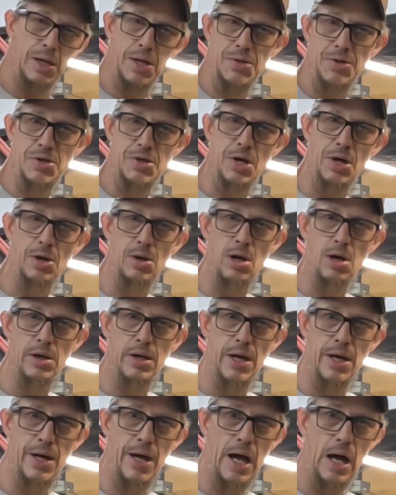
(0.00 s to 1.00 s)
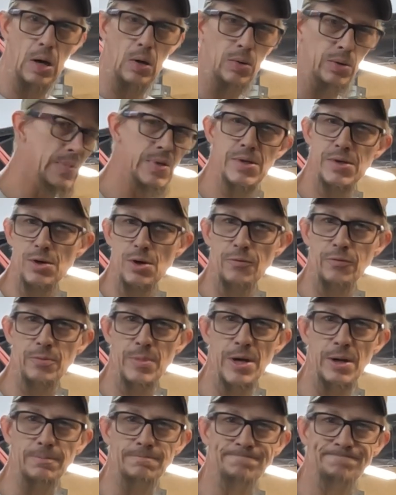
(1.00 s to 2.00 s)
get the tunnel all cut out. Let's go from
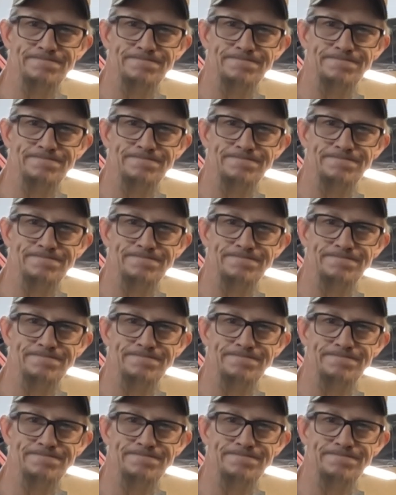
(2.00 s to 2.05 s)
there.